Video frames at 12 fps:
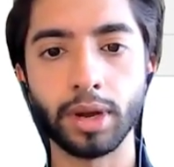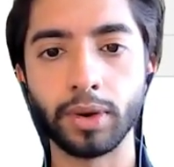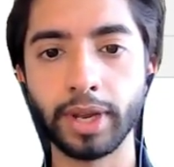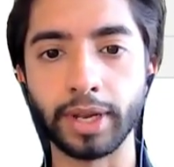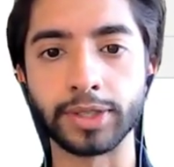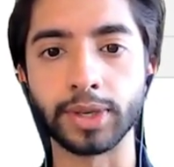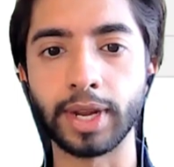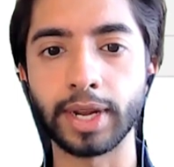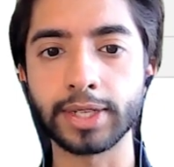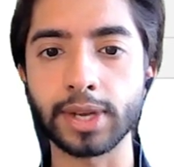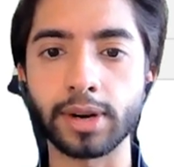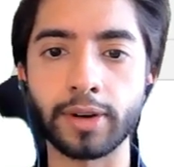Okay, so
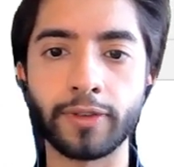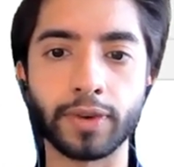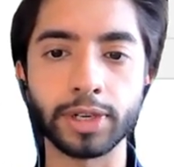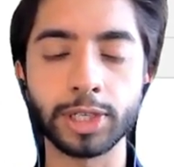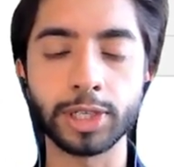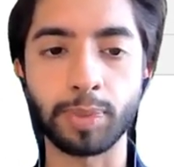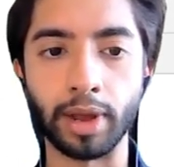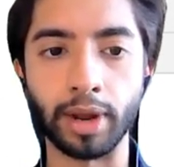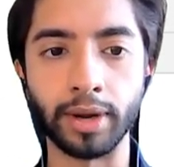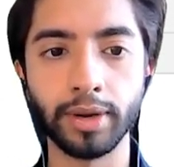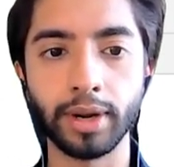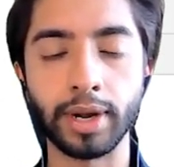that's our first
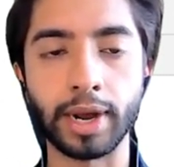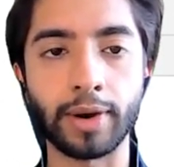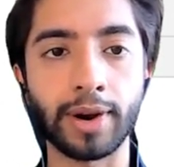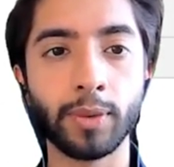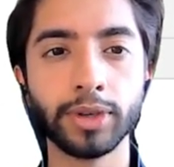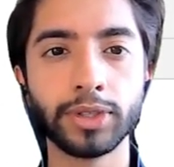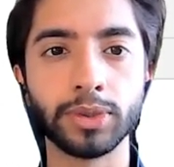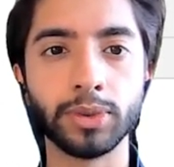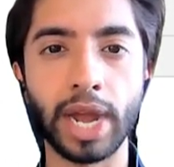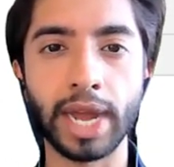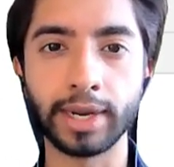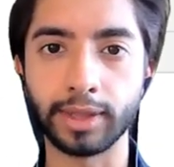spline. Now I want
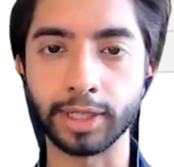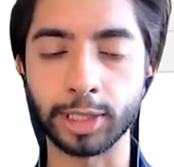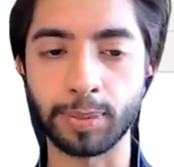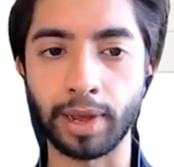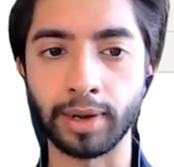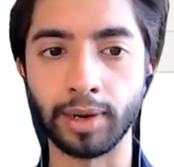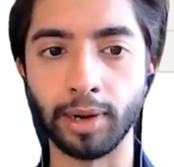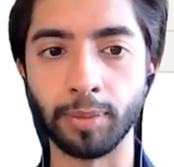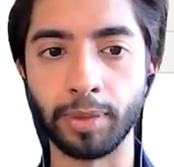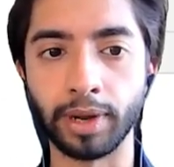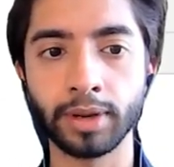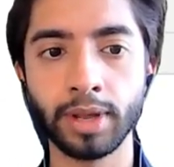to edit the spline a
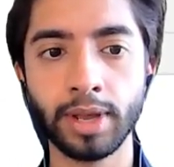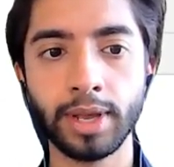little bit.